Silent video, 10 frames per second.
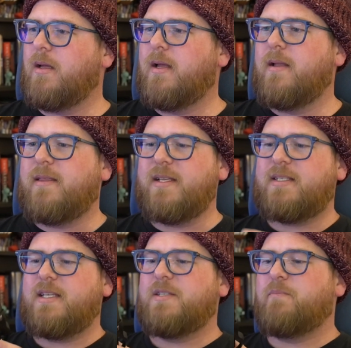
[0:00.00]
This
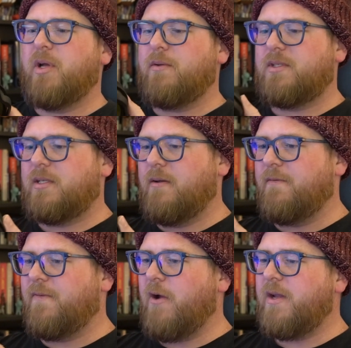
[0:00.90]
is built
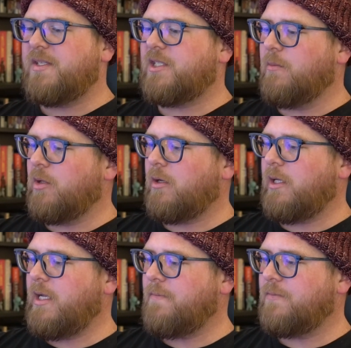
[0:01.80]
very
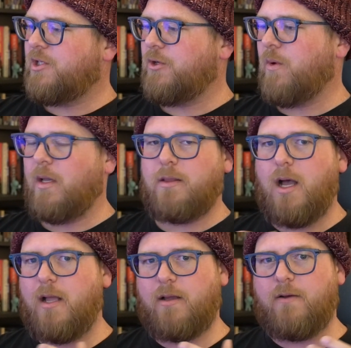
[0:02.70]
similarly to a
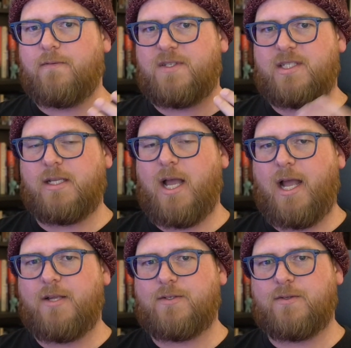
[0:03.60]
lot of
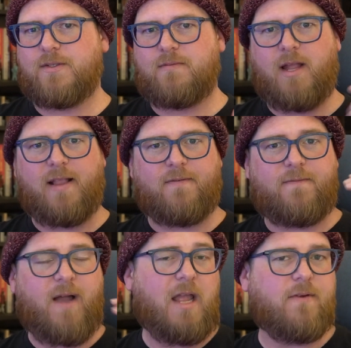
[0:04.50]
Sennheiser's kind of
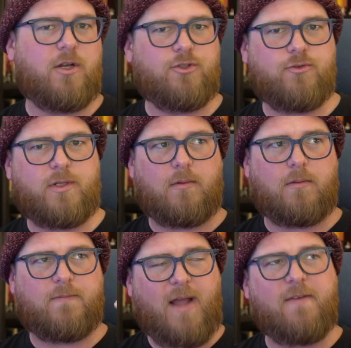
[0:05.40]
500,
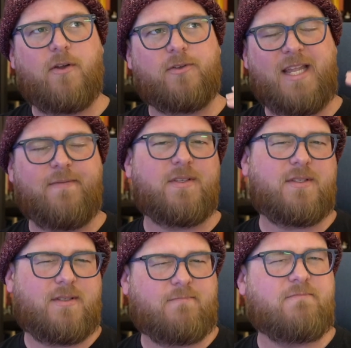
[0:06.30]
500 even
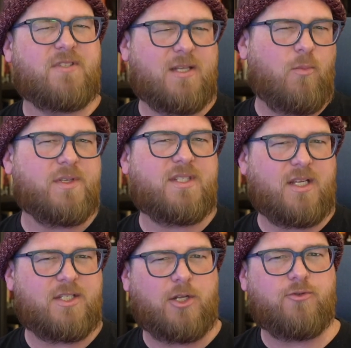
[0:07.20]
somewhat
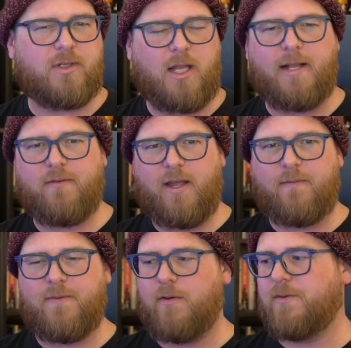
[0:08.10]
600 line of
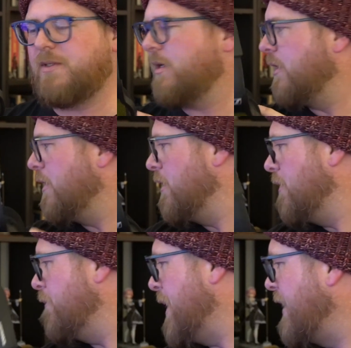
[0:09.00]
headphones.
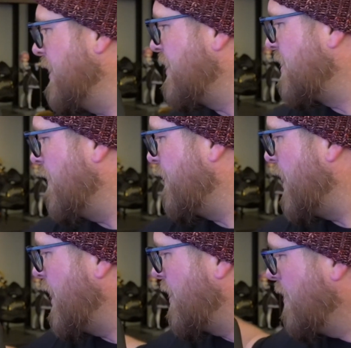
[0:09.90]
Mainly stuff
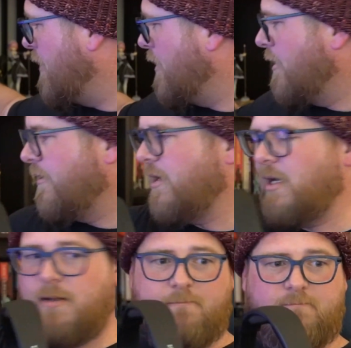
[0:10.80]
like
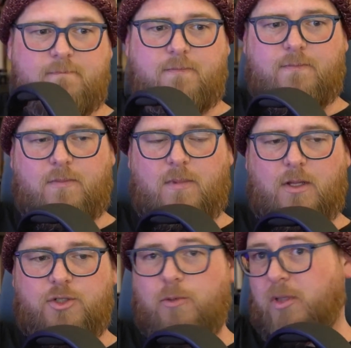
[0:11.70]
the
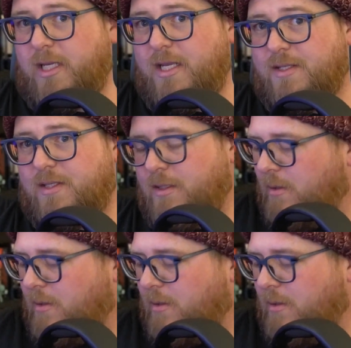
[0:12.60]
Jubilees,